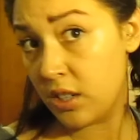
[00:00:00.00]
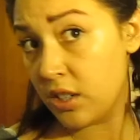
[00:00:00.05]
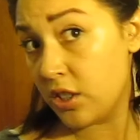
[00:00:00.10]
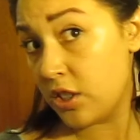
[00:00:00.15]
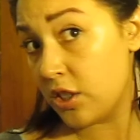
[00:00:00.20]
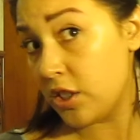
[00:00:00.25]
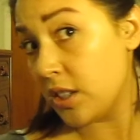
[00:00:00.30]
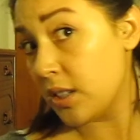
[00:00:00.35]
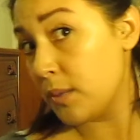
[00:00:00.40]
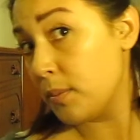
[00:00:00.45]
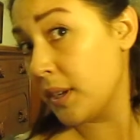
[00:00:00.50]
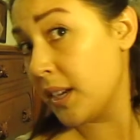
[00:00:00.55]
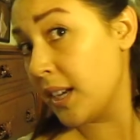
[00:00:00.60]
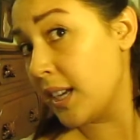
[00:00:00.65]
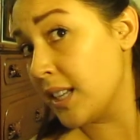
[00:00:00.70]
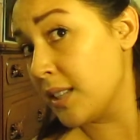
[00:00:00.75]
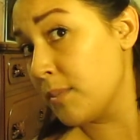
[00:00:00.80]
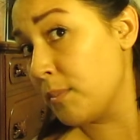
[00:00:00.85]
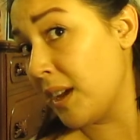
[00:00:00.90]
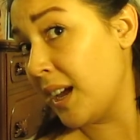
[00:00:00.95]
just
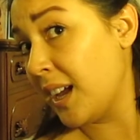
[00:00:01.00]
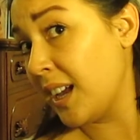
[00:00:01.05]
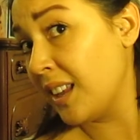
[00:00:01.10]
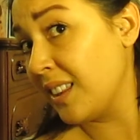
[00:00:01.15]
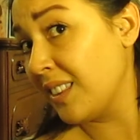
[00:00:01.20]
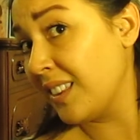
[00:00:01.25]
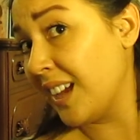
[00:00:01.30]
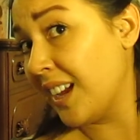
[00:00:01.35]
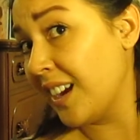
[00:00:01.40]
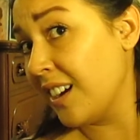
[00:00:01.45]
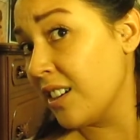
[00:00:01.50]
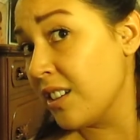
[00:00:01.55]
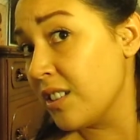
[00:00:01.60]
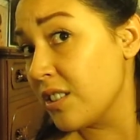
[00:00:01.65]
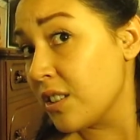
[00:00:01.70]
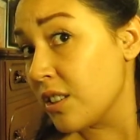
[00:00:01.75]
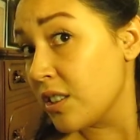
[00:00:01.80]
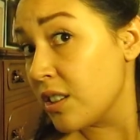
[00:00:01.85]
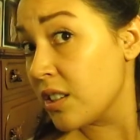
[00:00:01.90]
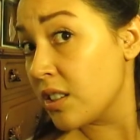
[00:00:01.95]
because my layers
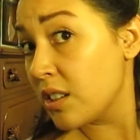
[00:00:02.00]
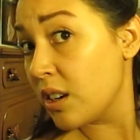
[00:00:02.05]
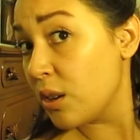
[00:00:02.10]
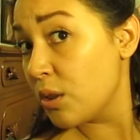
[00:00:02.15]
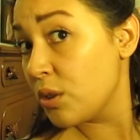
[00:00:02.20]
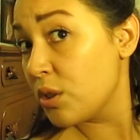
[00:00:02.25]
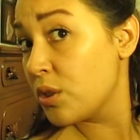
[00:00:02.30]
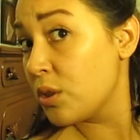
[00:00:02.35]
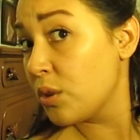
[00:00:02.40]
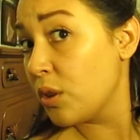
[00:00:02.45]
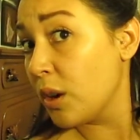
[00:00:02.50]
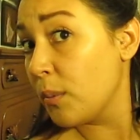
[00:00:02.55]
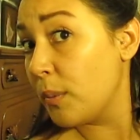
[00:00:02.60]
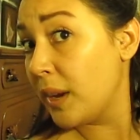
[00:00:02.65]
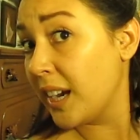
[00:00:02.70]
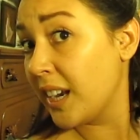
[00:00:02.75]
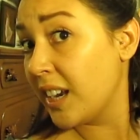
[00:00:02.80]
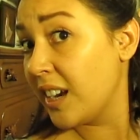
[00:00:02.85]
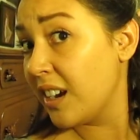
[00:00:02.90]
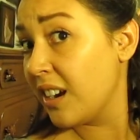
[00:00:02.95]
are so short
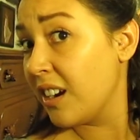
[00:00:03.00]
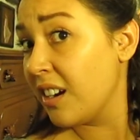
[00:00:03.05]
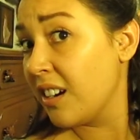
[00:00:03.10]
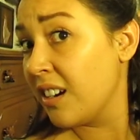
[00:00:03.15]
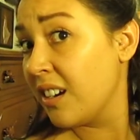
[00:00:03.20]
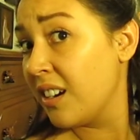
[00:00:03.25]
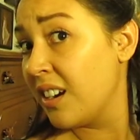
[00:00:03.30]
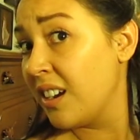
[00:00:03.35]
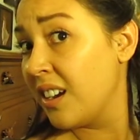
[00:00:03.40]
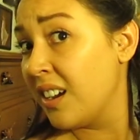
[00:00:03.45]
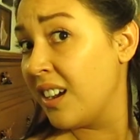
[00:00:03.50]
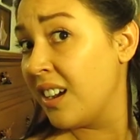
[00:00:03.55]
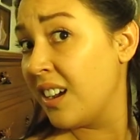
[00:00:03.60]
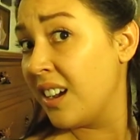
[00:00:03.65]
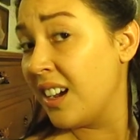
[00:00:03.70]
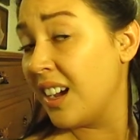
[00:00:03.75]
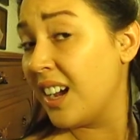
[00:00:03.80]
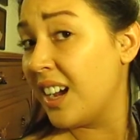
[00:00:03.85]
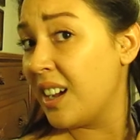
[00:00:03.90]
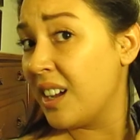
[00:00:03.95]
back here.
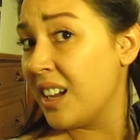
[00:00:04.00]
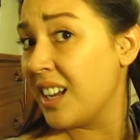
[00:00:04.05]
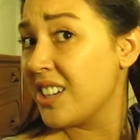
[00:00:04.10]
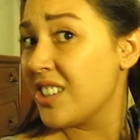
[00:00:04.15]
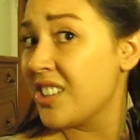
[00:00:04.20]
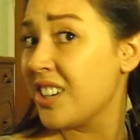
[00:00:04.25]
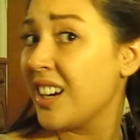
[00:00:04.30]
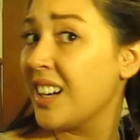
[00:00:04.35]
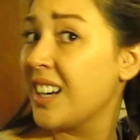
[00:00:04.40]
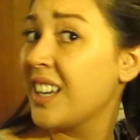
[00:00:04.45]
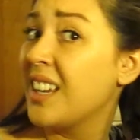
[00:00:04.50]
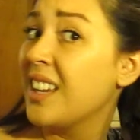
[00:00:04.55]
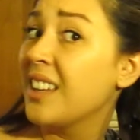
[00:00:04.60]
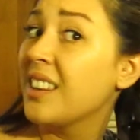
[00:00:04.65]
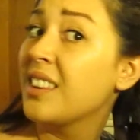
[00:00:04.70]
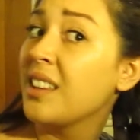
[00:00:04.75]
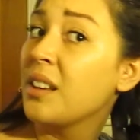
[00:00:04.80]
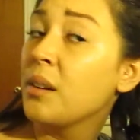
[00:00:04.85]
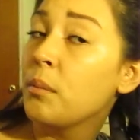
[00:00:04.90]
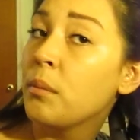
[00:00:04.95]
I'm trying to get
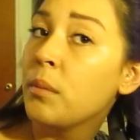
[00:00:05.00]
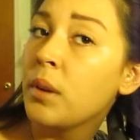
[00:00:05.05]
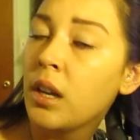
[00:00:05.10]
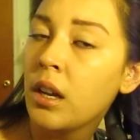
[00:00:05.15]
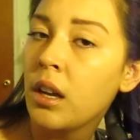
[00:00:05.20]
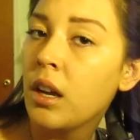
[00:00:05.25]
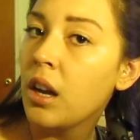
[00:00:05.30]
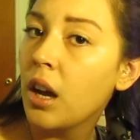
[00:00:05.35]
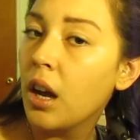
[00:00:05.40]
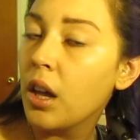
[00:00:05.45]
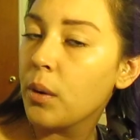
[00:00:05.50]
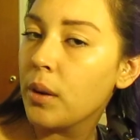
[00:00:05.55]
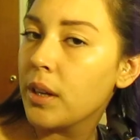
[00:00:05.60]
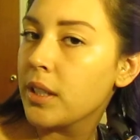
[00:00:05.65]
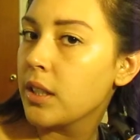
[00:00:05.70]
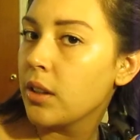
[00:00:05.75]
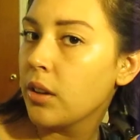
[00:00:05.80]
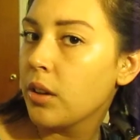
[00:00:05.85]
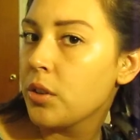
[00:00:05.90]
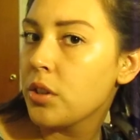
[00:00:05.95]
them. Otherwise
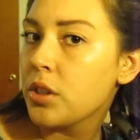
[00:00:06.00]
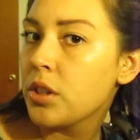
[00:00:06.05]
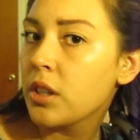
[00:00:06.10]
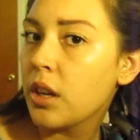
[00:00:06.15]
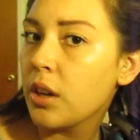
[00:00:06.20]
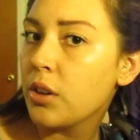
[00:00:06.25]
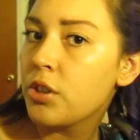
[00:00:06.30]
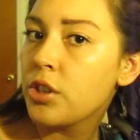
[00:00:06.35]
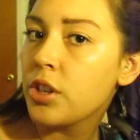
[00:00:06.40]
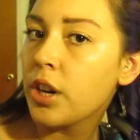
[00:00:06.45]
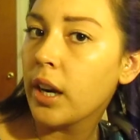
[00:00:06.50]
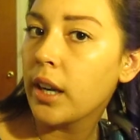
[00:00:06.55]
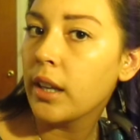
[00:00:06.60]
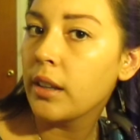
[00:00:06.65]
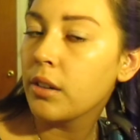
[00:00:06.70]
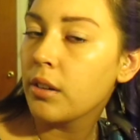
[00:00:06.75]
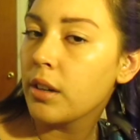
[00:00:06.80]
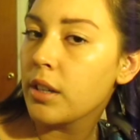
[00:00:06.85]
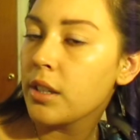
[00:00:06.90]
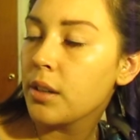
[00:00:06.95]
they'll just go straight and
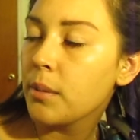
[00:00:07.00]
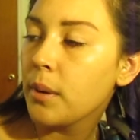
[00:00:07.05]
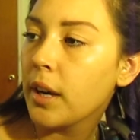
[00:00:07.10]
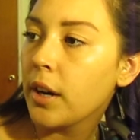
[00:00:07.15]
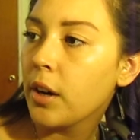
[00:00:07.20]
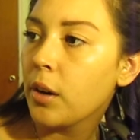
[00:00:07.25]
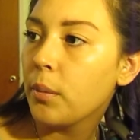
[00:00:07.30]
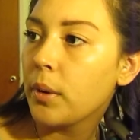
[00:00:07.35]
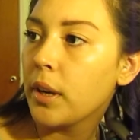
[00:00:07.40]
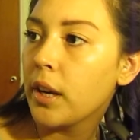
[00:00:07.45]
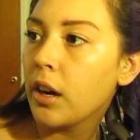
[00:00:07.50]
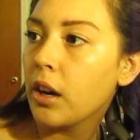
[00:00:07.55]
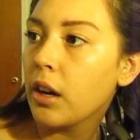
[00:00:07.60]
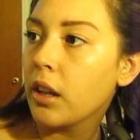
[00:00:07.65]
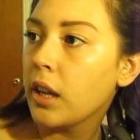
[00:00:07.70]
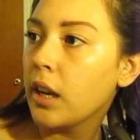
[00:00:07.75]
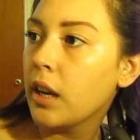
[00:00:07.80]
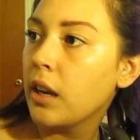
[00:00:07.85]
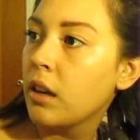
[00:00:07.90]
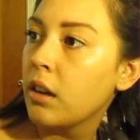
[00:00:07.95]
the rest of my hair will be
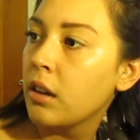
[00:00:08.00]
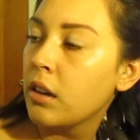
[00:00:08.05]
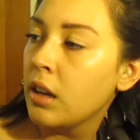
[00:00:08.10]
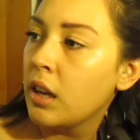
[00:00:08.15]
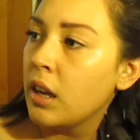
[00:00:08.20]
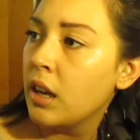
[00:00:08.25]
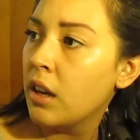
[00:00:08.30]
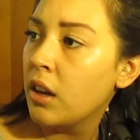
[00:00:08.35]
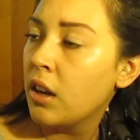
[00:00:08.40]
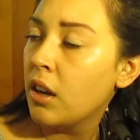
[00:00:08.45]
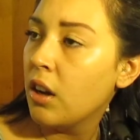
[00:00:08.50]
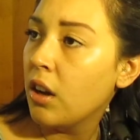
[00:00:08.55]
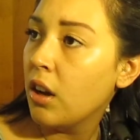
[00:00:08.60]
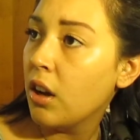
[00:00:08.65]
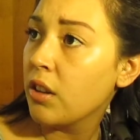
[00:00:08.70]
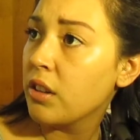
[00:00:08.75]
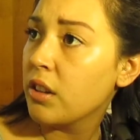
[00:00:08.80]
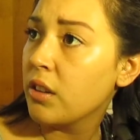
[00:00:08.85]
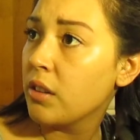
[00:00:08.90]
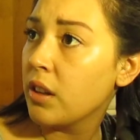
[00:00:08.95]
curly.
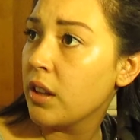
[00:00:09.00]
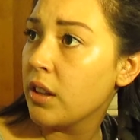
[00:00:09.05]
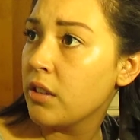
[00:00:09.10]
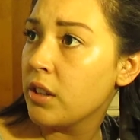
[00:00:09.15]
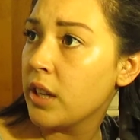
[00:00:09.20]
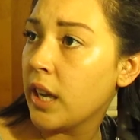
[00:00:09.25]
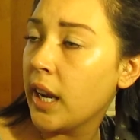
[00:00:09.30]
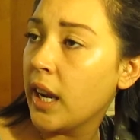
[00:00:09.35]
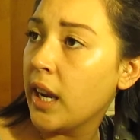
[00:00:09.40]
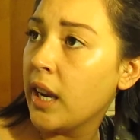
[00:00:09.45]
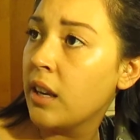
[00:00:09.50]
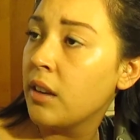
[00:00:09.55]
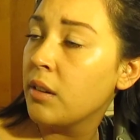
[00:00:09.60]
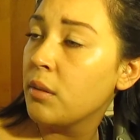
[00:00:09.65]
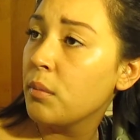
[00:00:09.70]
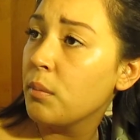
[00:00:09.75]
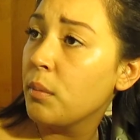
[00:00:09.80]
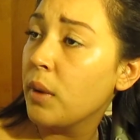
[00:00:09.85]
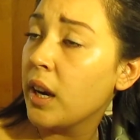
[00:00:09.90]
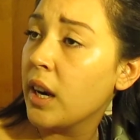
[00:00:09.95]
Although the other day
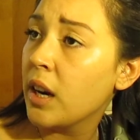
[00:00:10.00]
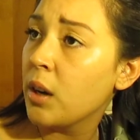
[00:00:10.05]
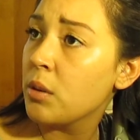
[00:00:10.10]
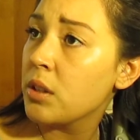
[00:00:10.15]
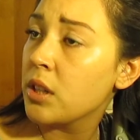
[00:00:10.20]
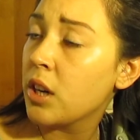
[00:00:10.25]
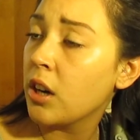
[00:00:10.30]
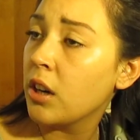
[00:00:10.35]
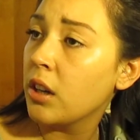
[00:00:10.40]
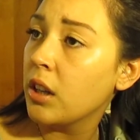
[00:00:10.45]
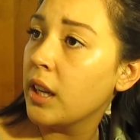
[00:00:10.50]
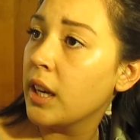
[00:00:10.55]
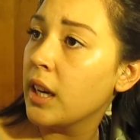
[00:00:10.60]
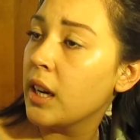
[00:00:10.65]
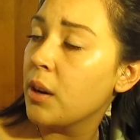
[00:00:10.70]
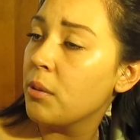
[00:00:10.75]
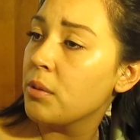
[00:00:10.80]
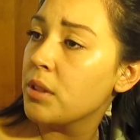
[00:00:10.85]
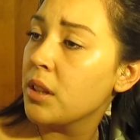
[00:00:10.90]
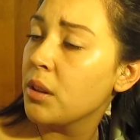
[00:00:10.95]
my hair was curly and
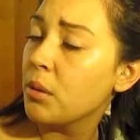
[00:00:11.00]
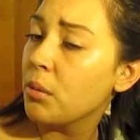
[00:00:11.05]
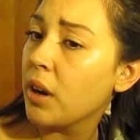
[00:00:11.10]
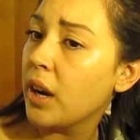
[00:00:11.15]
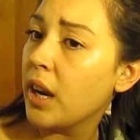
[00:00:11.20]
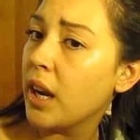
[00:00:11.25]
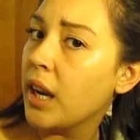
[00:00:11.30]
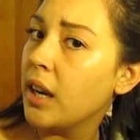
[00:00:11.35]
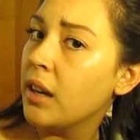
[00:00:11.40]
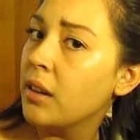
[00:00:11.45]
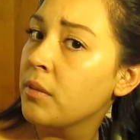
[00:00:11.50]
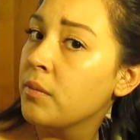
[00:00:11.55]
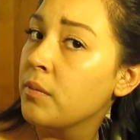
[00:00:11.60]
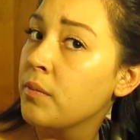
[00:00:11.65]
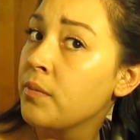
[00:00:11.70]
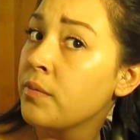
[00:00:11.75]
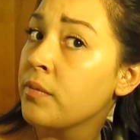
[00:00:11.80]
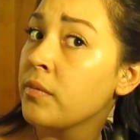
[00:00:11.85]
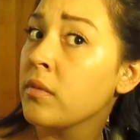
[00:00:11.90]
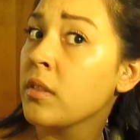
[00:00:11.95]
I was in the rain.
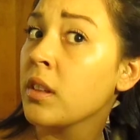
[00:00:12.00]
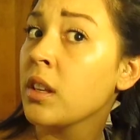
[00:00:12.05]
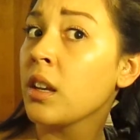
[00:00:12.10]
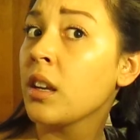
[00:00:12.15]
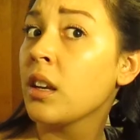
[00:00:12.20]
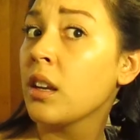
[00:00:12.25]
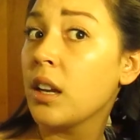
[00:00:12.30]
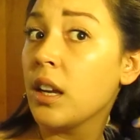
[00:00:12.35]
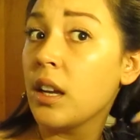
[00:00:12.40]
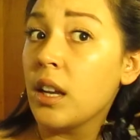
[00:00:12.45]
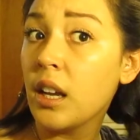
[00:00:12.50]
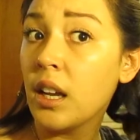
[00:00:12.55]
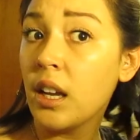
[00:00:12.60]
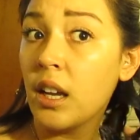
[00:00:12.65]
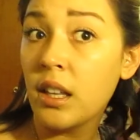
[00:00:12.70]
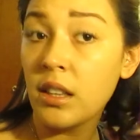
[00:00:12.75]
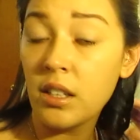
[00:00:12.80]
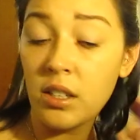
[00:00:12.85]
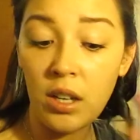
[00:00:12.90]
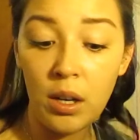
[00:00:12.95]

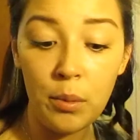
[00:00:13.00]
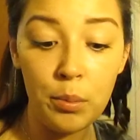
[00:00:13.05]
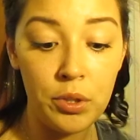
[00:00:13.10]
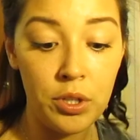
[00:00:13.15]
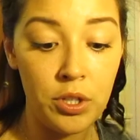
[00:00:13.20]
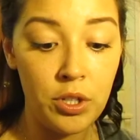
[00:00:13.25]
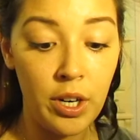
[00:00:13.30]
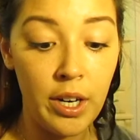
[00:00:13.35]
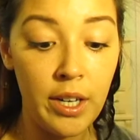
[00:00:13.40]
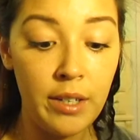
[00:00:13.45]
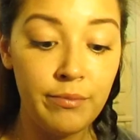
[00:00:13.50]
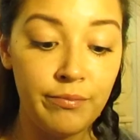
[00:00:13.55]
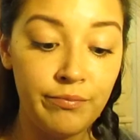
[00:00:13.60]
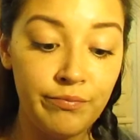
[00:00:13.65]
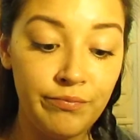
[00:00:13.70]
And the top was straight.